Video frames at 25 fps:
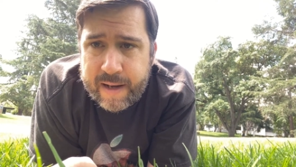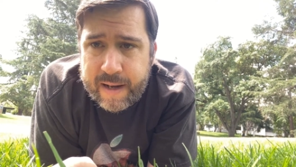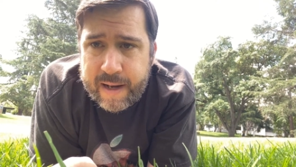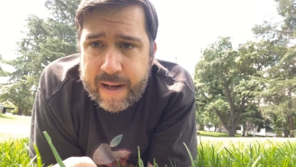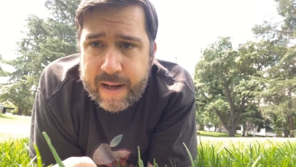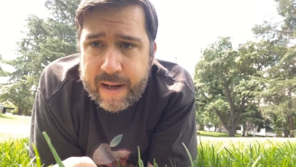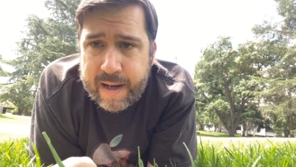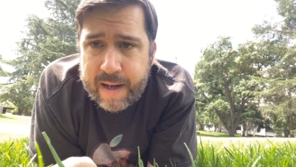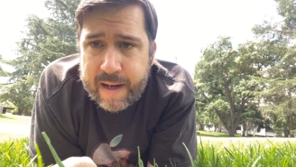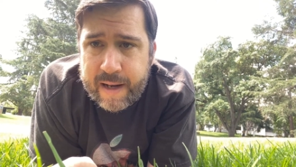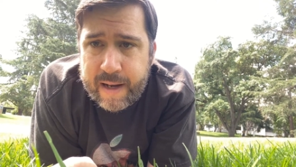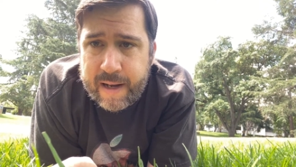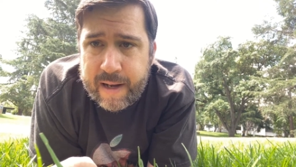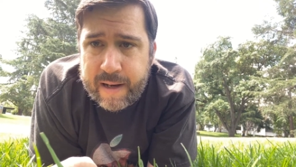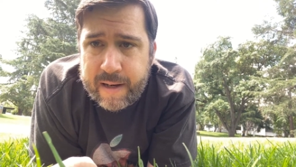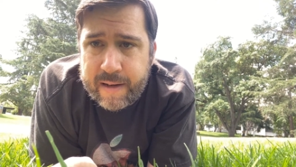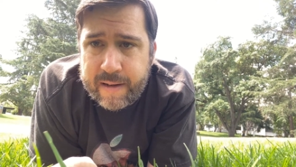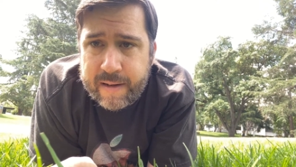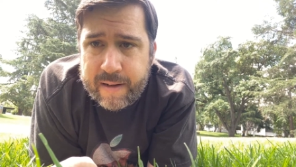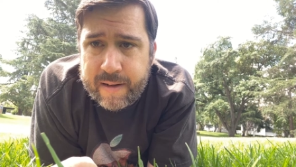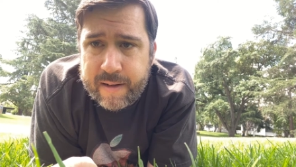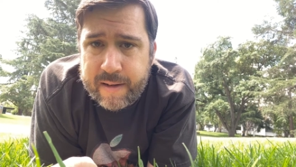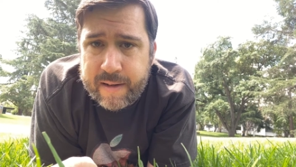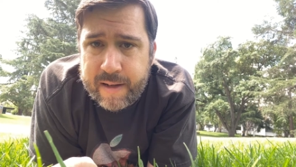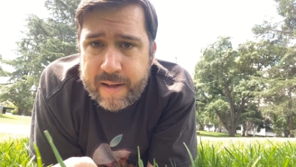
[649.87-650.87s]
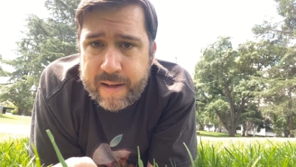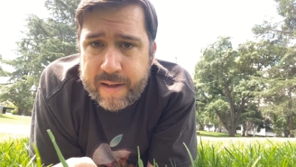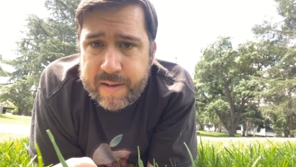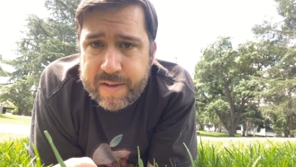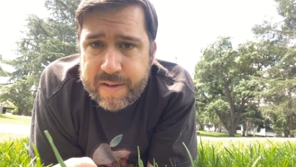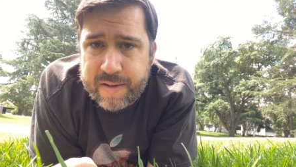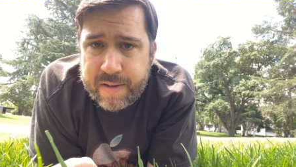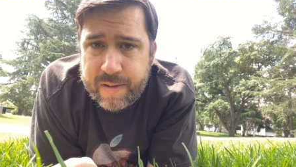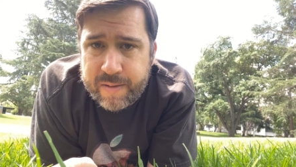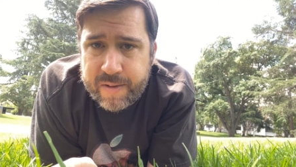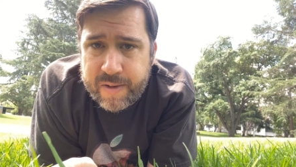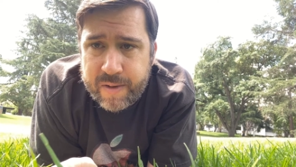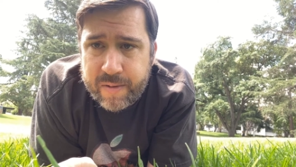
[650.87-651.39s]
and in
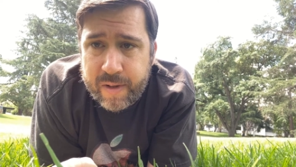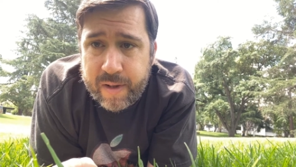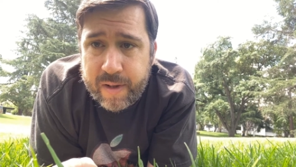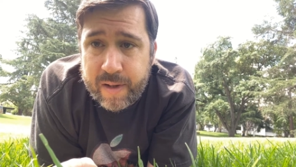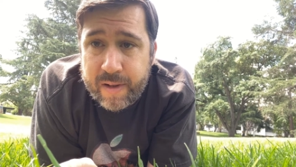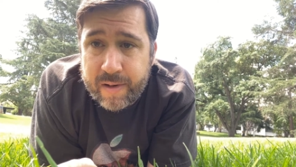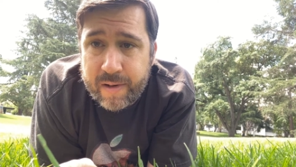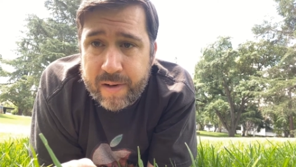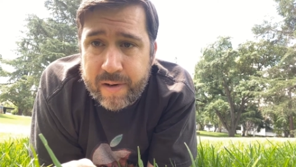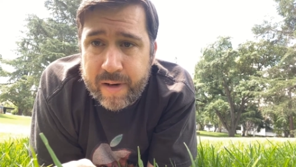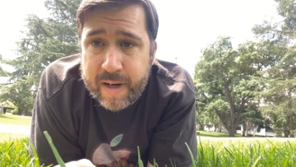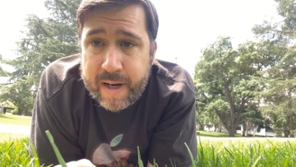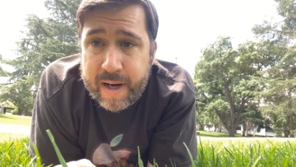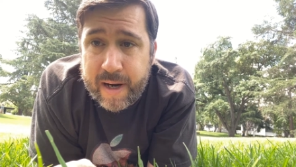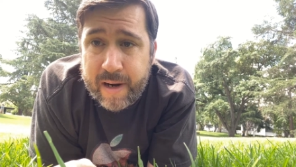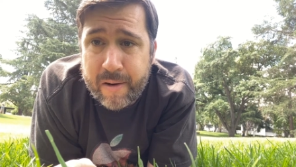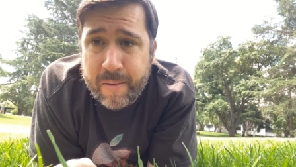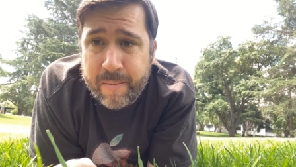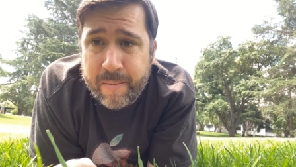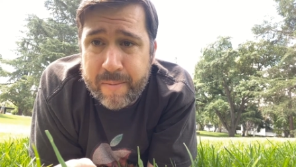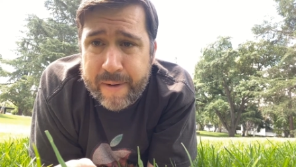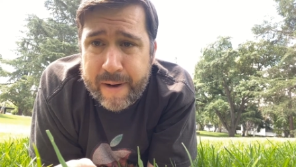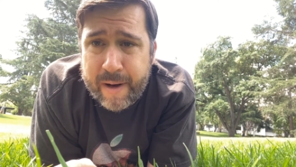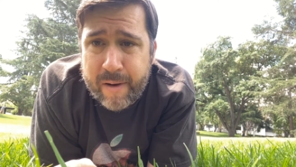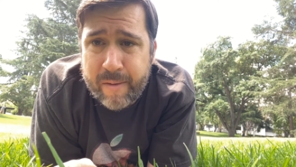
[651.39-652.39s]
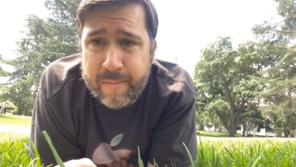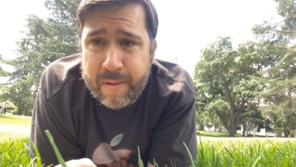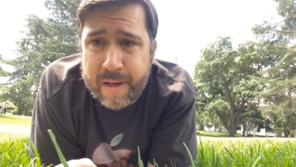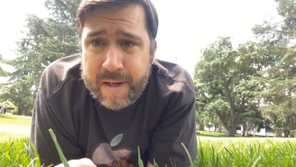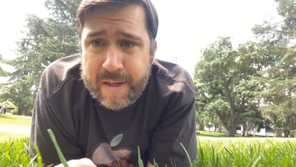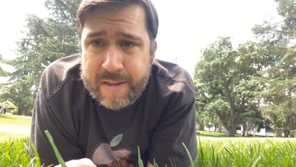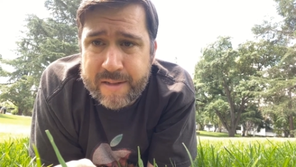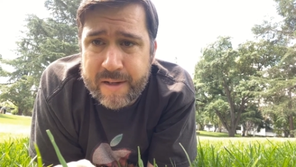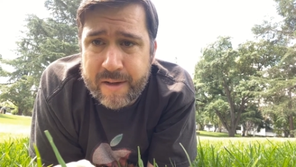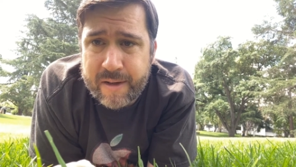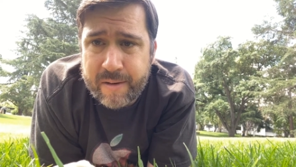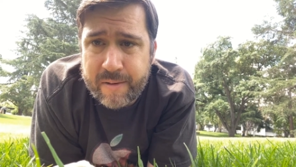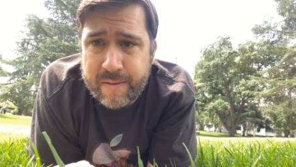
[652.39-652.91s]
so doing learn to care about
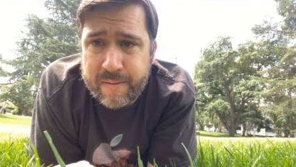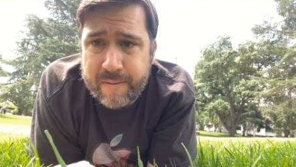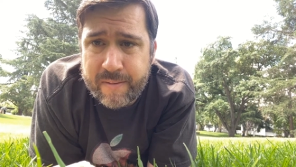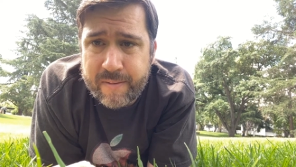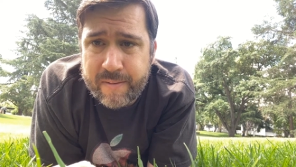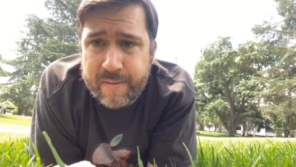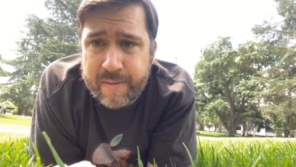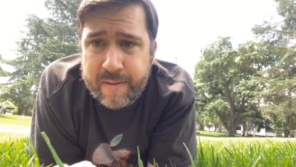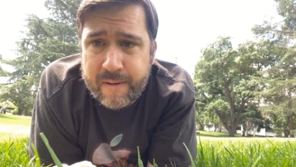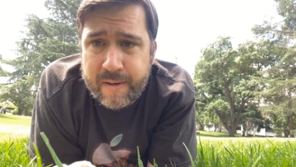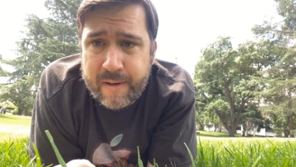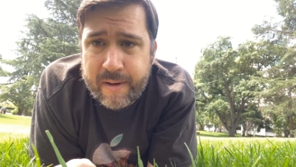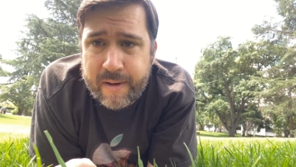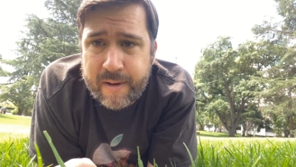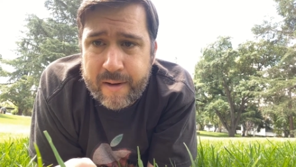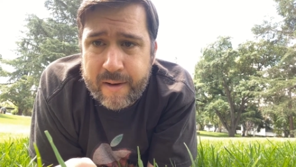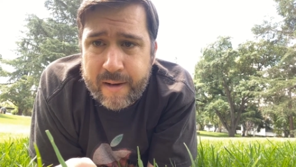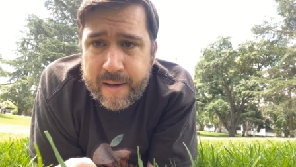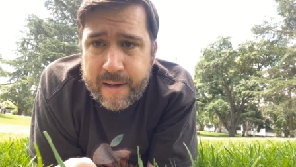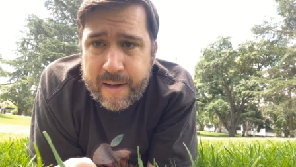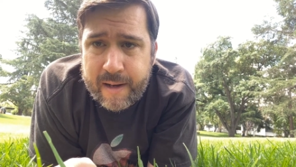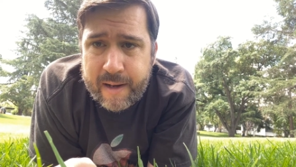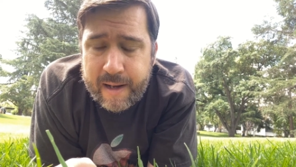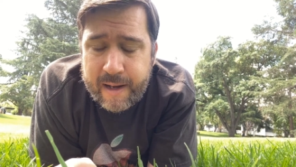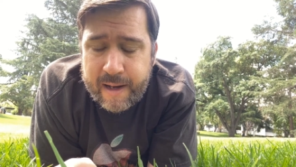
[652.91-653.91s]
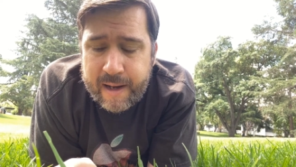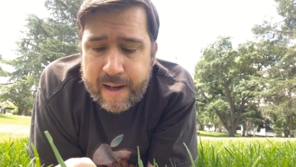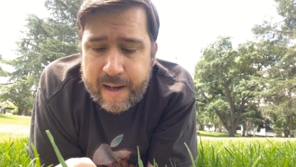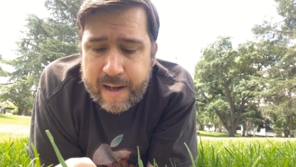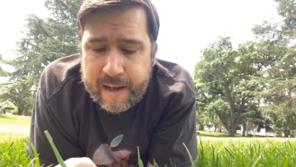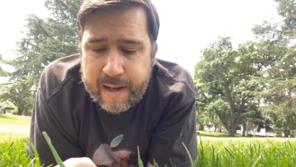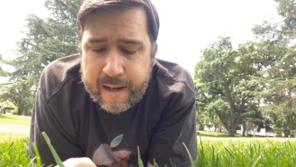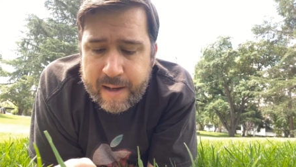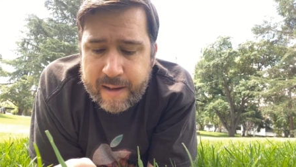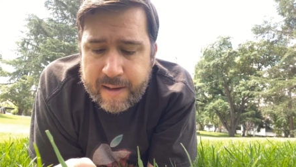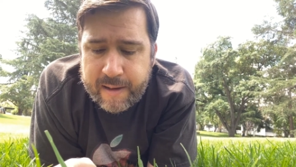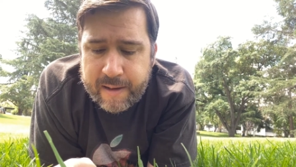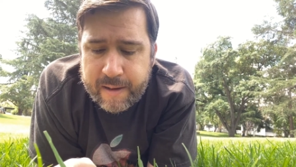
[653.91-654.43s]
myself.
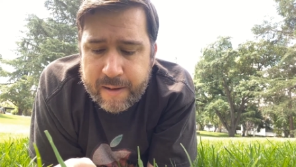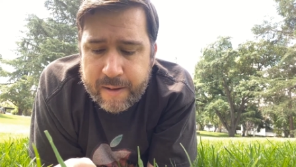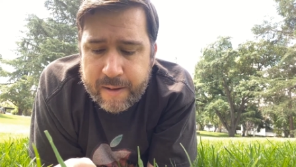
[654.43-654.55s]
And